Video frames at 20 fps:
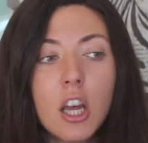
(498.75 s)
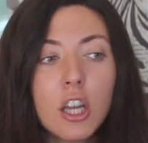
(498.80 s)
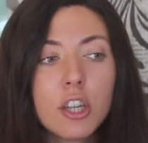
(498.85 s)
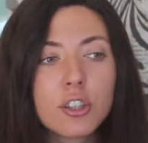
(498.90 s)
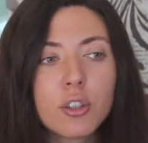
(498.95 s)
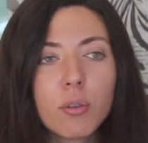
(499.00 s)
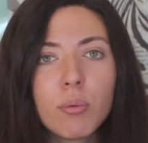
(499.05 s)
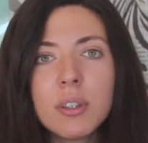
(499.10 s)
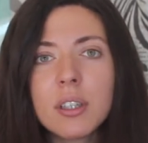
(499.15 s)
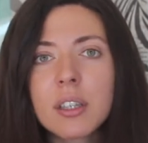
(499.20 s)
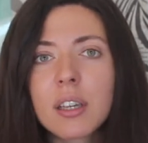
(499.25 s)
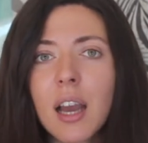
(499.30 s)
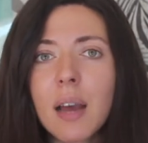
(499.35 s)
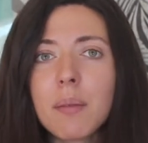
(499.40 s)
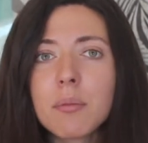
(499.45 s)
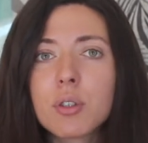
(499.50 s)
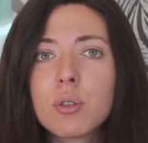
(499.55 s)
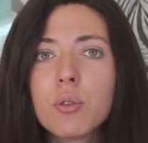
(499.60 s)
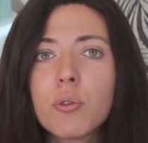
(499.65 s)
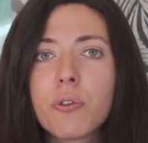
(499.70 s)
So when it
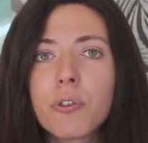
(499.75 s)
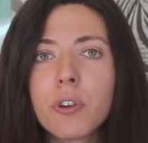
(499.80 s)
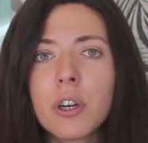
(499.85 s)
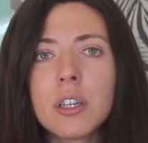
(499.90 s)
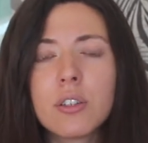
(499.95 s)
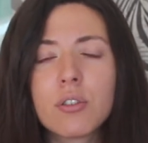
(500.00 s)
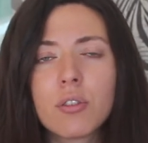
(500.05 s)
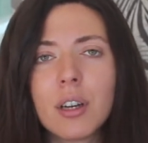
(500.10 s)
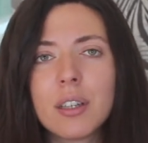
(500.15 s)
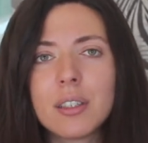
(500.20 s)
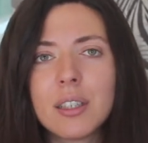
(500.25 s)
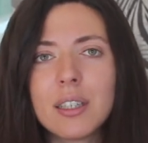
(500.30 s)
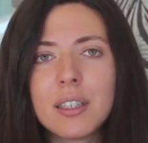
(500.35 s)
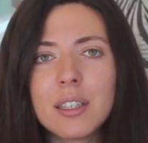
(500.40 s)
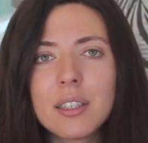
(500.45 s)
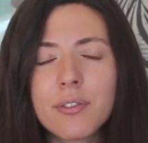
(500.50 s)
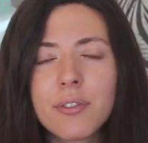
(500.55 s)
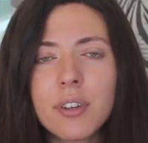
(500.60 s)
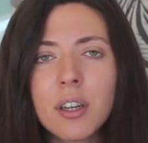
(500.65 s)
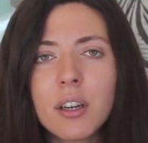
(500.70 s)
comes to Freetrade, it
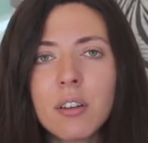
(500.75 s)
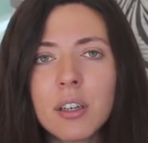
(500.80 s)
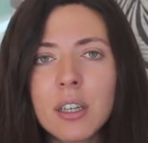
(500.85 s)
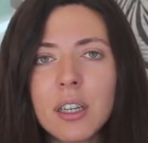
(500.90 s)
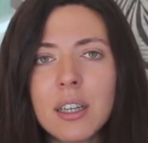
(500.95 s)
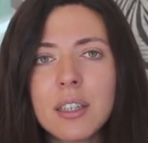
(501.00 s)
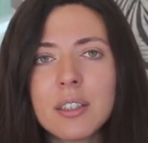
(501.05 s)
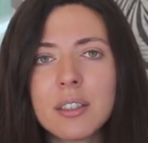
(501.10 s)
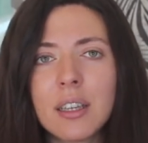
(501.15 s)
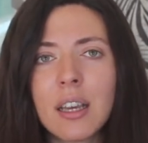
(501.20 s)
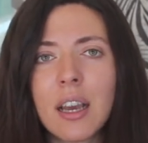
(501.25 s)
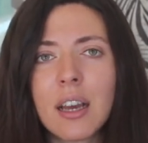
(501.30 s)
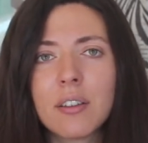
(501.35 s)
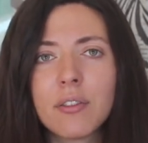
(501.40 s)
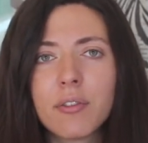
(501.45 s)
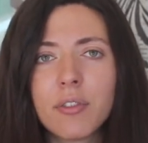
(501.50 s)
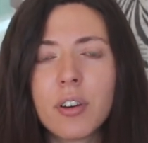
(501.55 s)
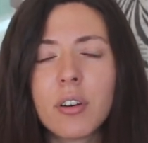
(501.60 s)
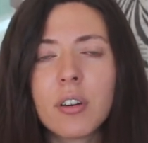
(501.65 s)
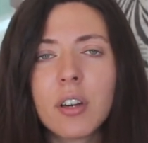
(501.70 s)
is very easy
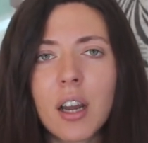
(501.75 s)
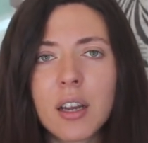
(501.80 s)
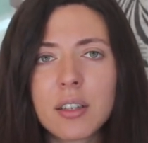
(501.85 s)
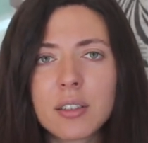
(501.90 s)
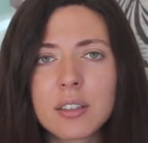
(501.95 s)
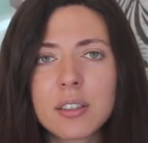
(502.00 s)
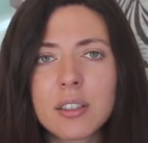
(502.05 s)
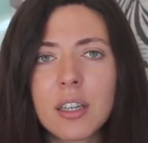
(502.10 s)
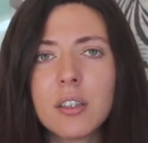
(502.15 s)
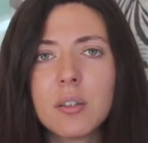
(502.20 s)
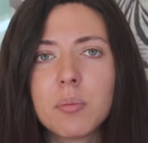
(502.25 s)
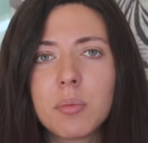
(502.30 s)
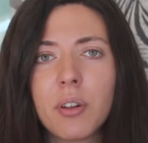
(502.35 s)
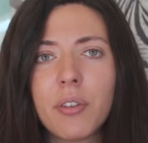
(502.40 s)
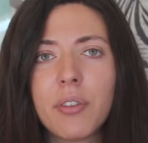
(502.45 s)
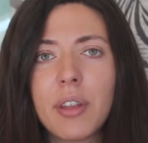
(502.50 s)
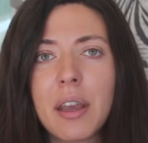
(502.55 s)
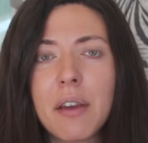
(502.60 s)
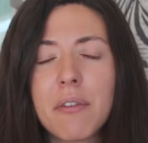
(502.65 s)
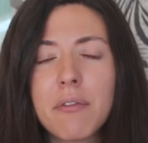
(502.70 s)
and very
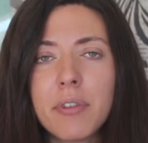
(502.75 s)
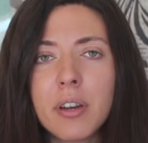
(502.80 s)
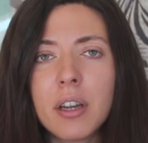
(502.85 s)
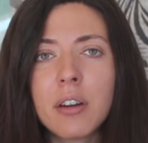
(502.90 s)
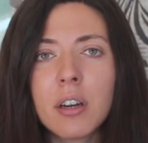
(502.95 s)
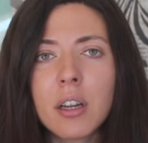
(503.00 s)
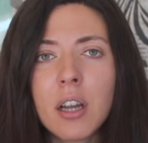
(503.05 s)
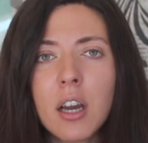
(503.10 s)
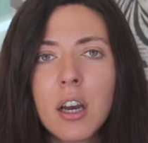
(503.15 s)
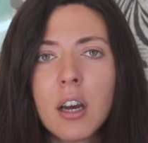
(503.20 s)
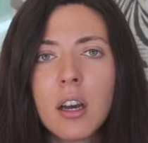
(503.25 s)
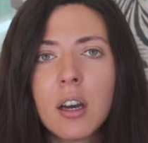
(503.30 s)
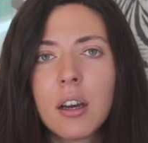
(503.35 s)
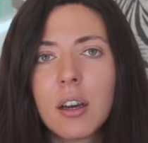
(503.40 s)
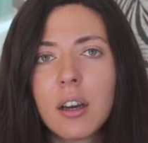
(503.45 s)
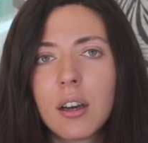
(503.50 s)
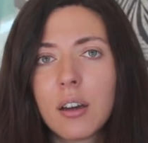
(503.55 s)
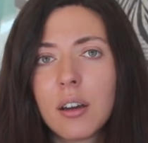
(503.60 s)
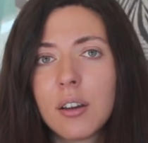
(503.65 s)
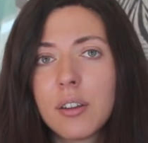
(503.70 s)
understandable. They are very
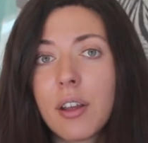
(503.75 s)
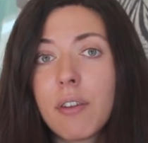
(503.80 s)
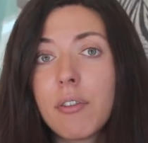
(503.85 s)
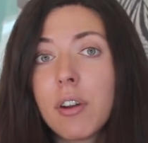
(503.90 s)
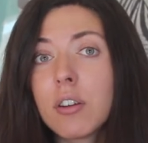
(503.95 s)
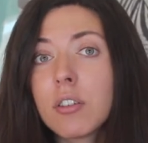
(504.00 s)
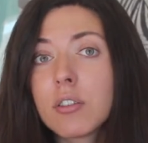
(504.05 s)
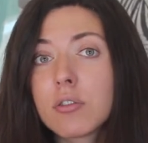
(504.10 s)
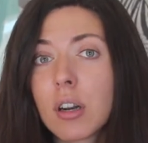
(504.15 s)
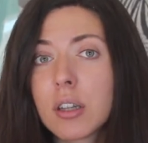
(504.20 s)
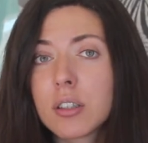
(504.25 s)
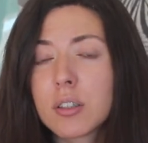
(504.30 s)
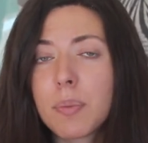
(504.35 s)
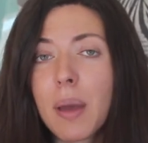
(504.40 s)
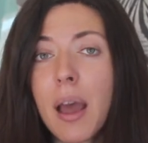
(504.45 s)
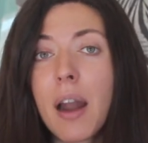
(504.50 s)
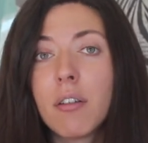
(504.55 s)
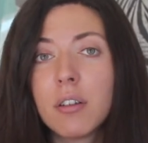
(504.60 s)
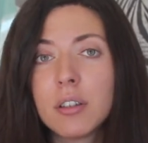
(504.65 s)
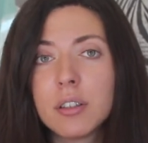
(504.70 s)
uh, they're very
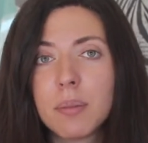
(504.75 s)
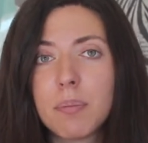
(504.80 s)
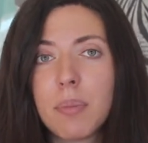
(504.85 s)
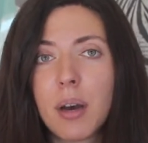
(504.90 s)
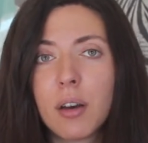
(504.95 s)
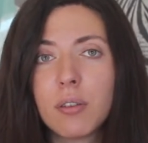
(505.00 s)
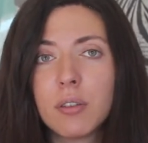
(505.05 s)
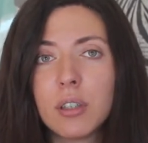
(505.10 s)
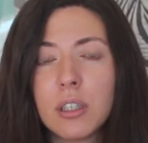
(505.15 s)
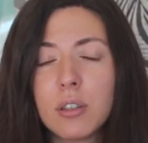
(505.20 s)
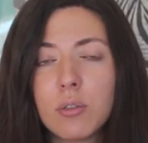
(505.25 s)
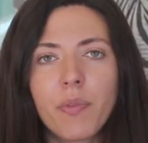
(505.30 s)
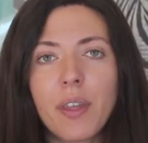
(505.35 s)
transparent about it.